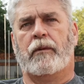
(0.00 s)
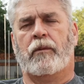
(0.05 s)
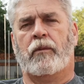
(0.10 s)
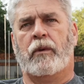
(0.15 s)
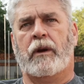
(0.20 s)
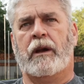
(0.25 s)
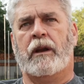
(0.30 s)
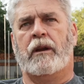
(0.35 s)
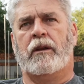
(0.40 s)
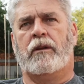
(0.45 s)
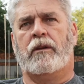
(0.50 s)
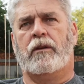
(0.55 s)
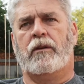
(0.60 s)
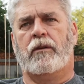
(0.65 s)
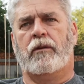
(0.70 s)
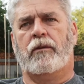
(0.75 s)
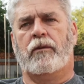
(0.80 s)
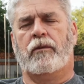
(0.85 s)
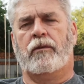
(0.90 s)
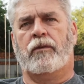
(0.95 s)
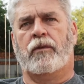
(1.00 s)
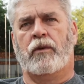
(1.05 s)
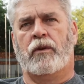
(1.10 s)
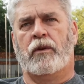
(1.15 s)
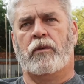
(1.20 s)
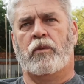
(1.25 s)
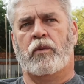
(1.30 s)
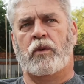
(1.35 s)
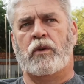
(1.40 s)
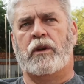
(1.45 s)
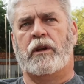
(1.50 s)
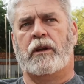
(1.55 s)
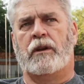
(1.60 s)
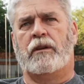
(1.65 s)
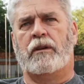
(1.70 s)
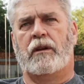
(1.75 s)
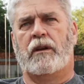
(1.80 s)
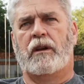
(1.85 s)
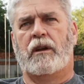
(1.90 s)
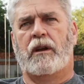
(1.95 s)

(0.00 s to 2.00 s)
Wear It for the Wounded.